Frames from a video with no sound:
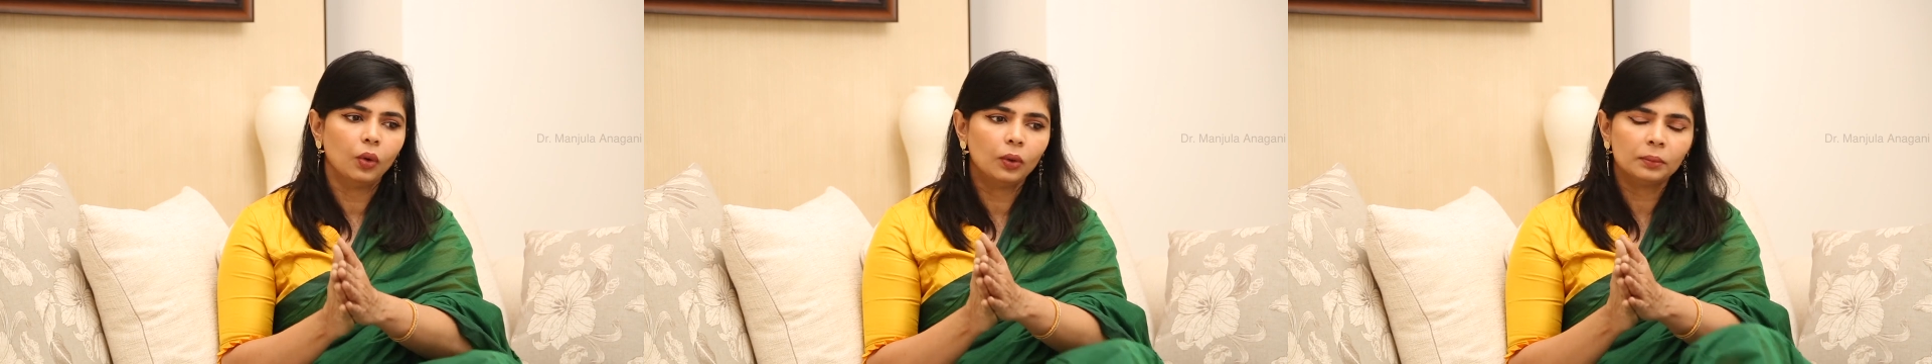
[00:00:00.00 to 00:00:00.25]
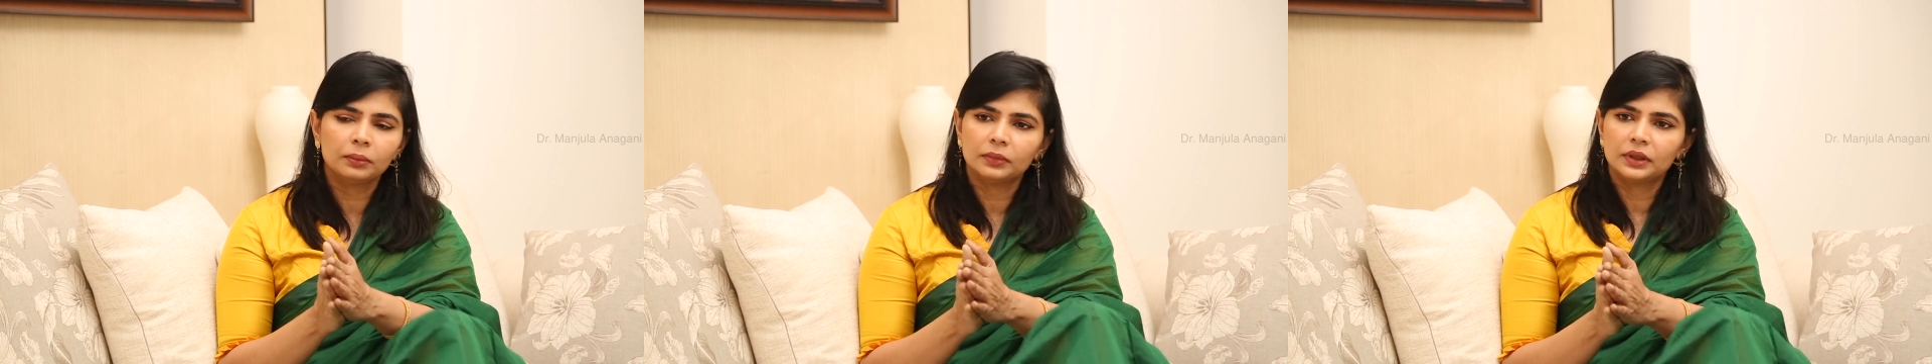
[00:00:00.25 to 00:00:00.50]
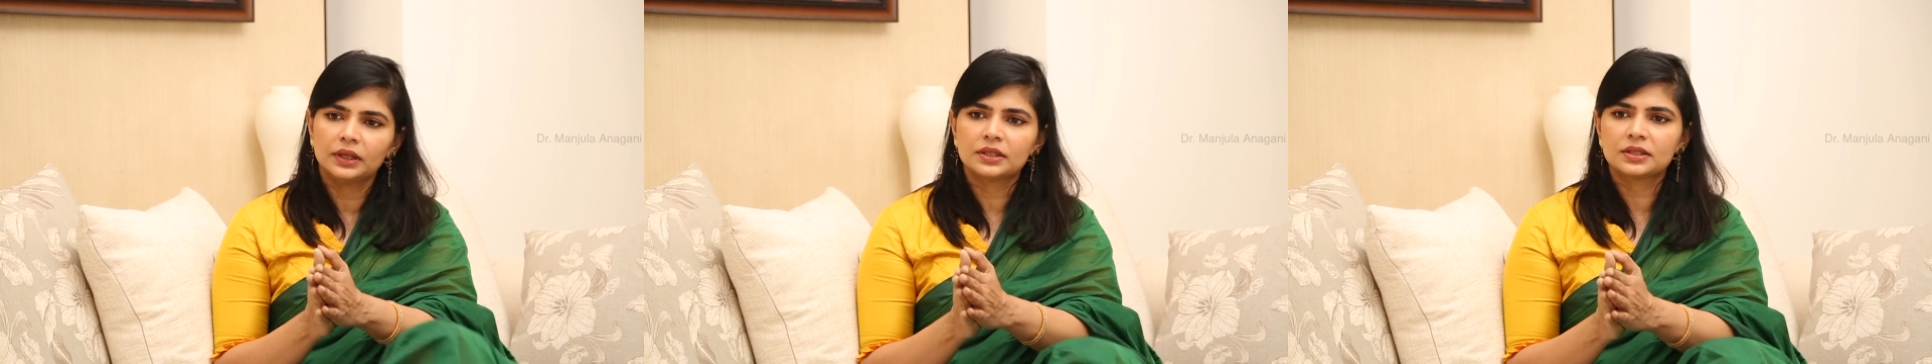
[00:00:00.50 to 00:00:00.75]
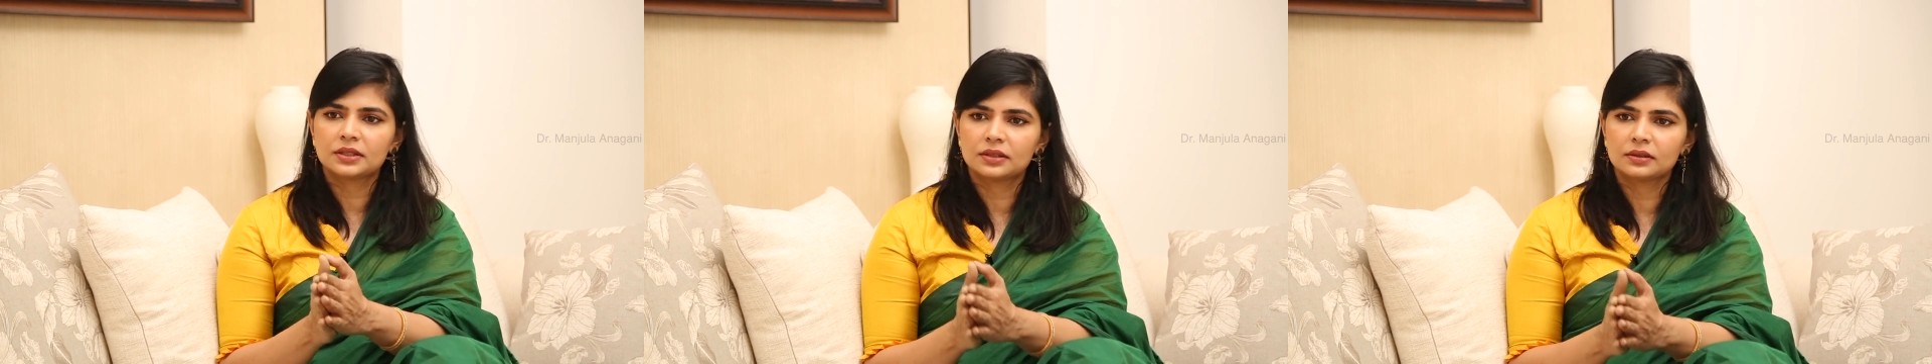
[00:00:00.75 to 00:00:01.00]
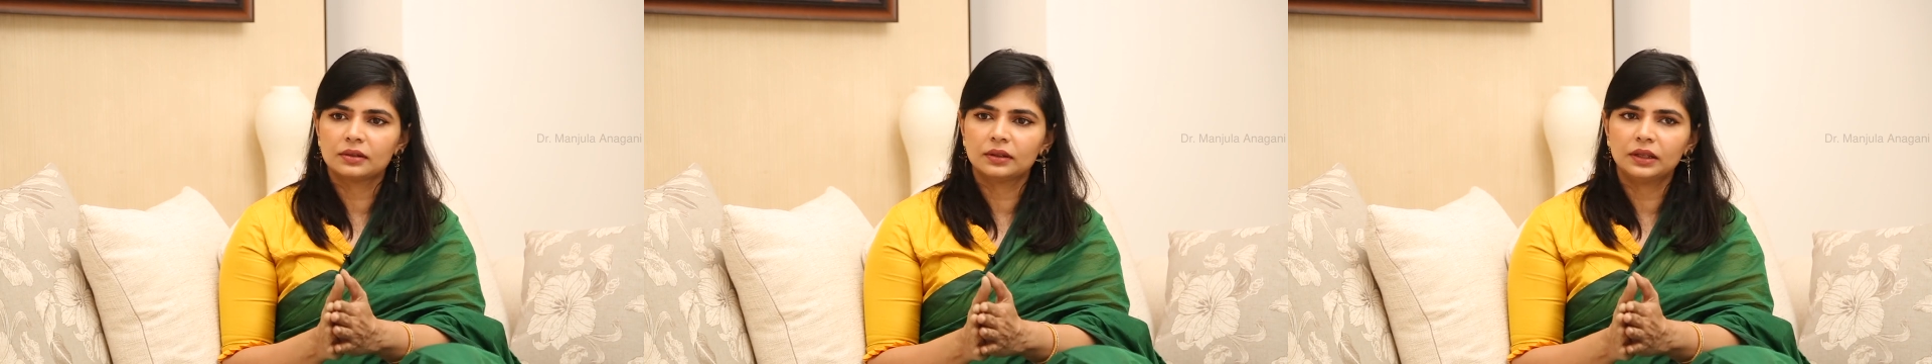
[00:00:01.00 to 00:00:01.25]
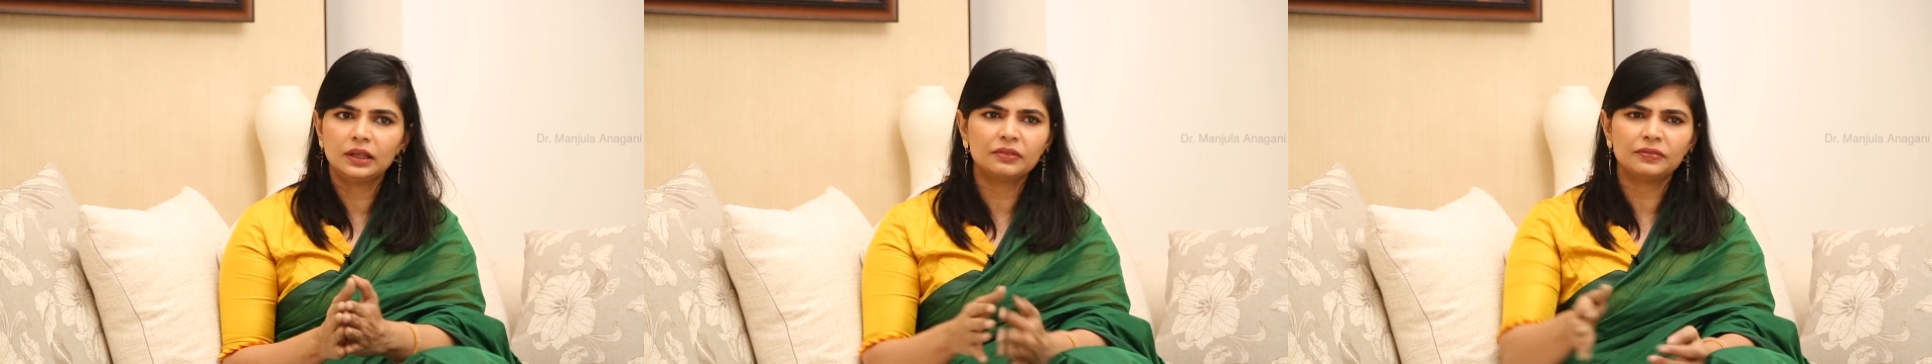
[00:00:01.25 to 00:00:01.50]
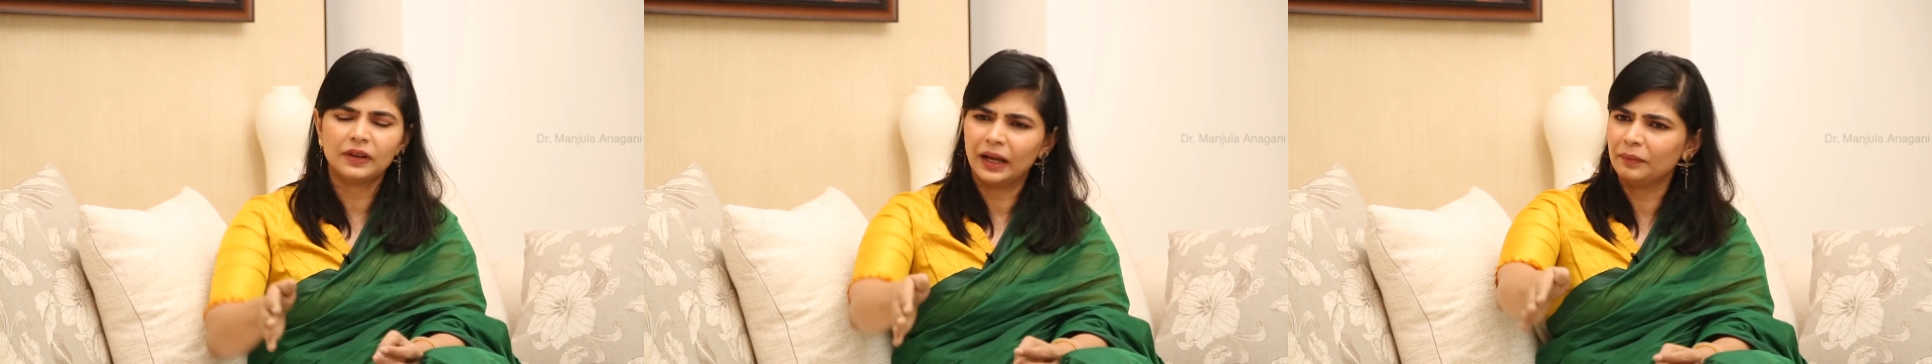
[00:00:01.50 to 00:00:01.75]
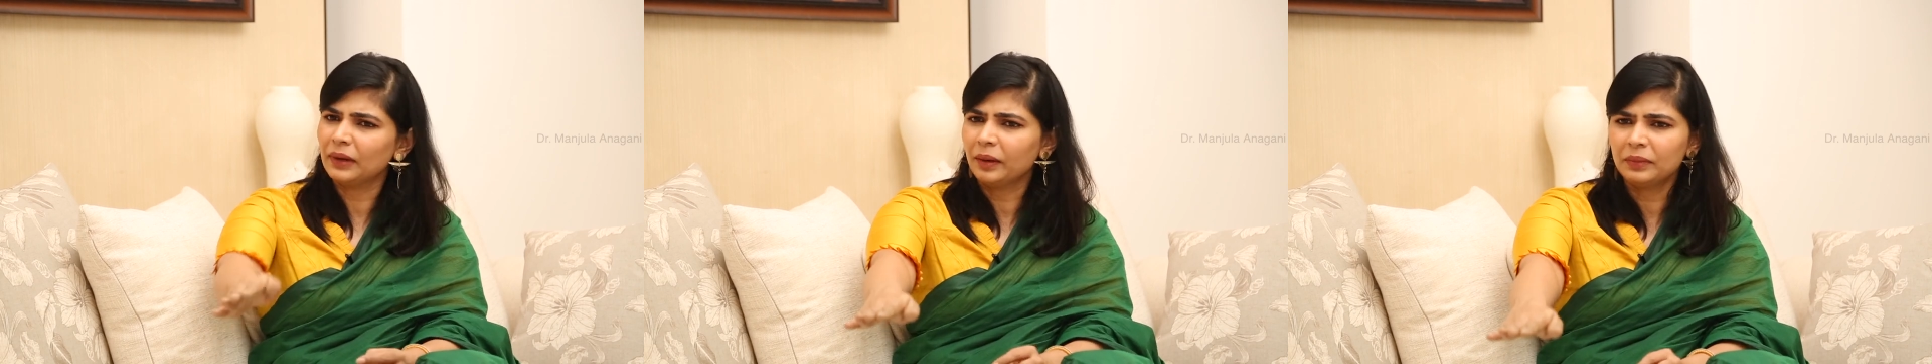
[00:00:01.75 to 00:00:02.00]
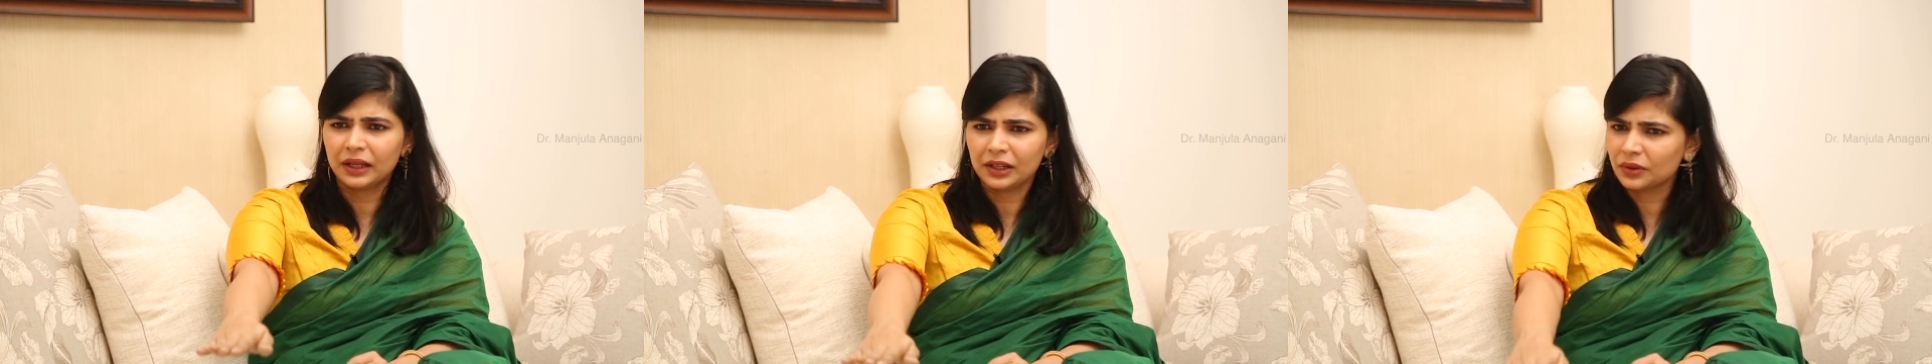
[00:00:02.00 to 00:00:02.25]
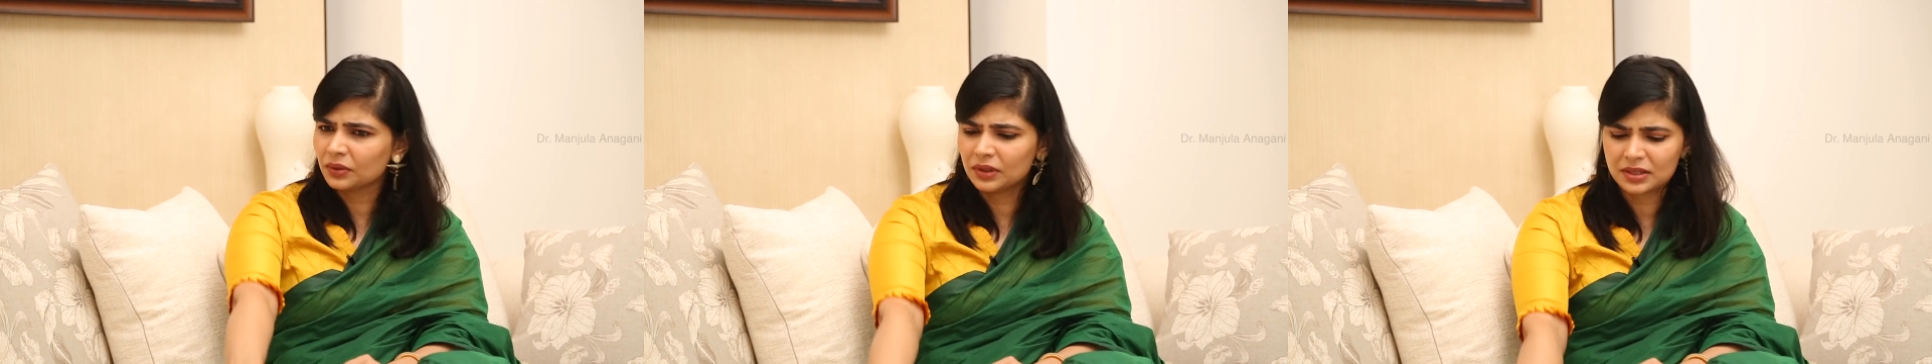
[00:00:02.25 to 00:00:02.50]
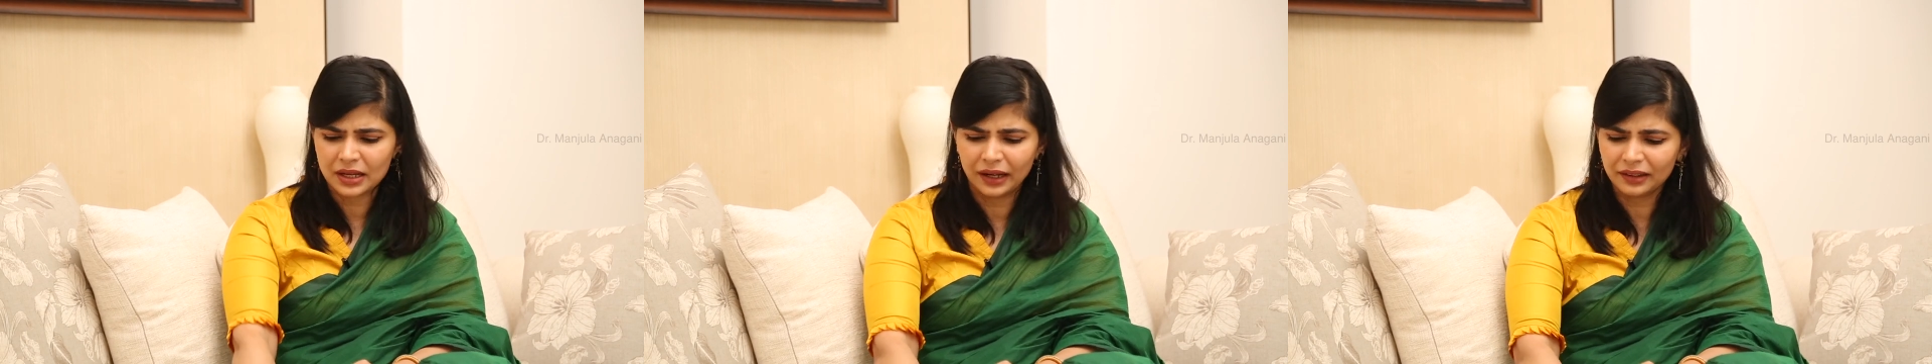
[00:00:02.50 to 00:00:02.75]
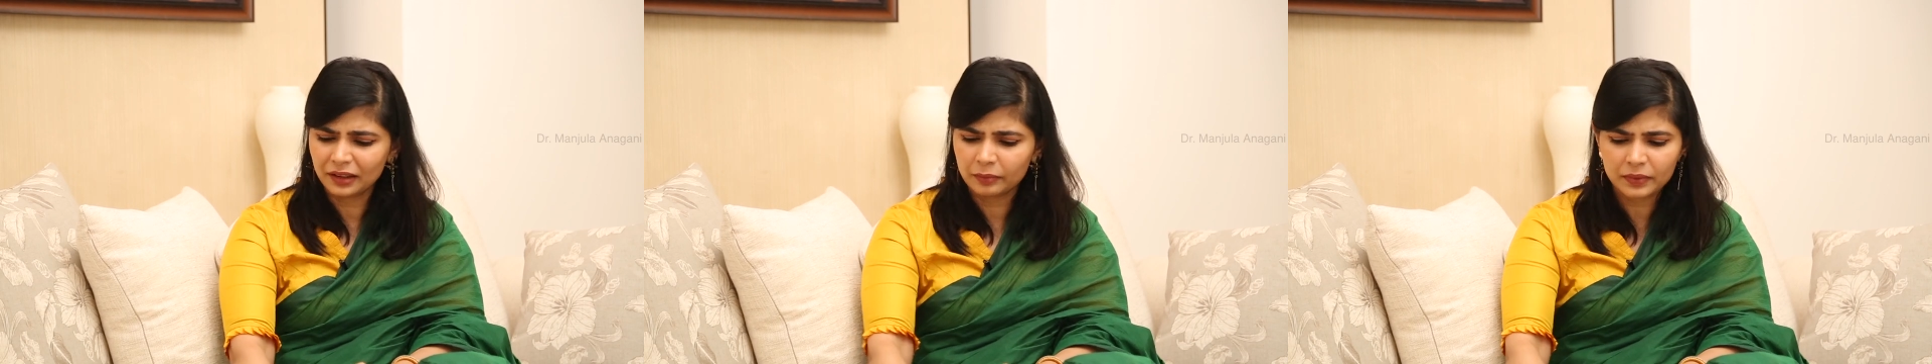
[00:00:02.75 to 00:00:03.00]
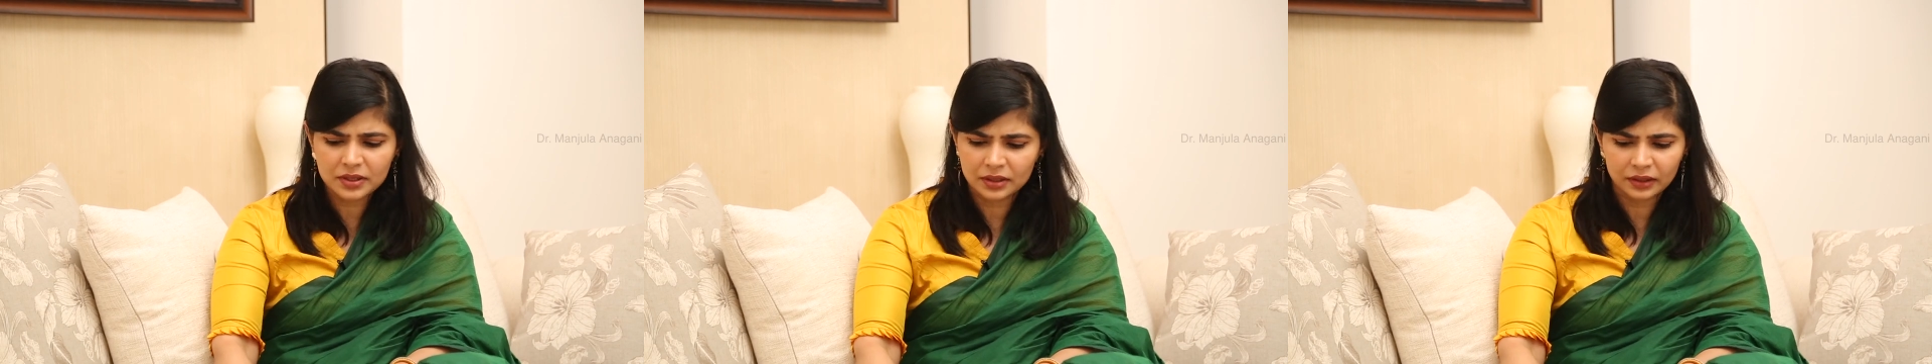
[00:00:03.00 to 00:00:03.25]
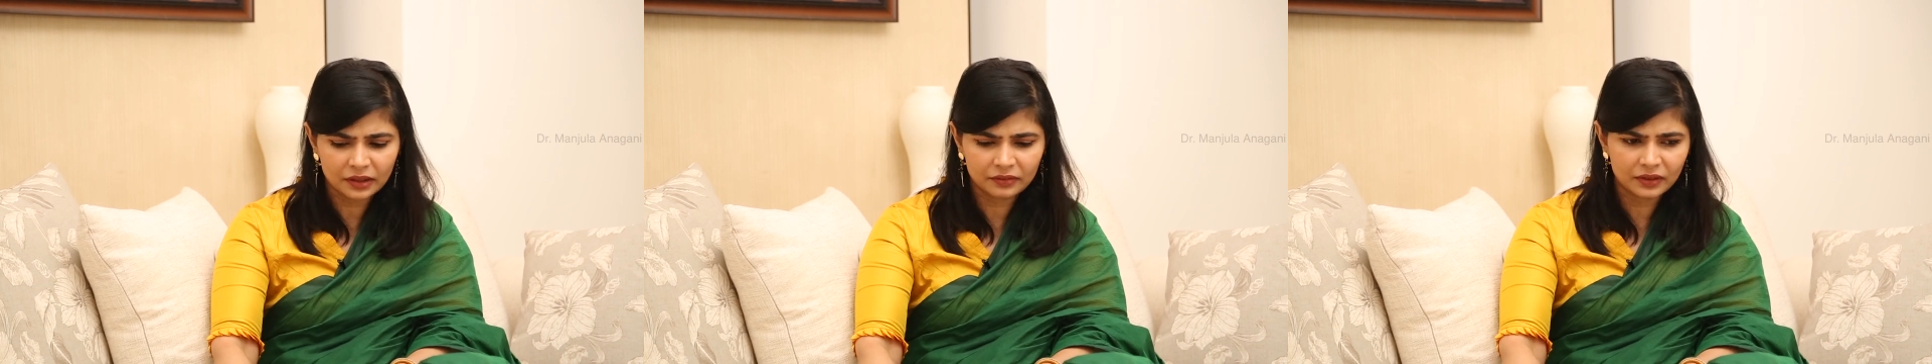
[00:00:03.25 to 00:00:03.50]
home is, if I'm telling you this 100%,